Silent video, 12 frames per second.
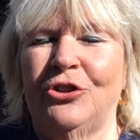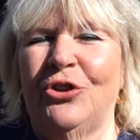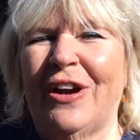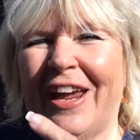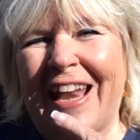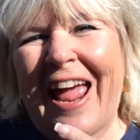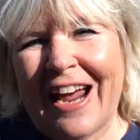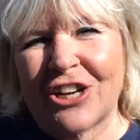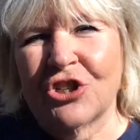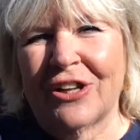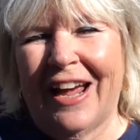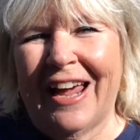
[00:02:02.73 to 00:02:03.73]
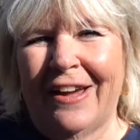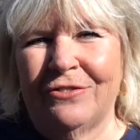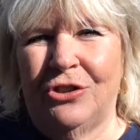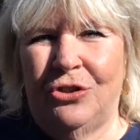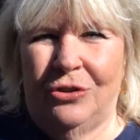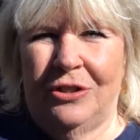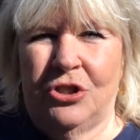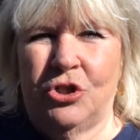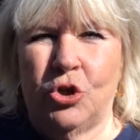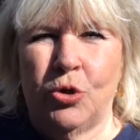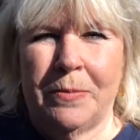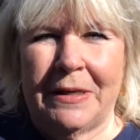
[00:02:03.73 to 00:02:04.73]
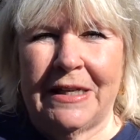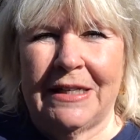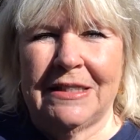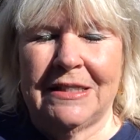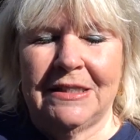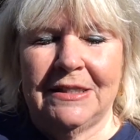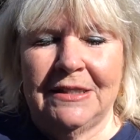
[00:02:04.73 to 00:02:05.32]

going to do. And actually, I have to do this too because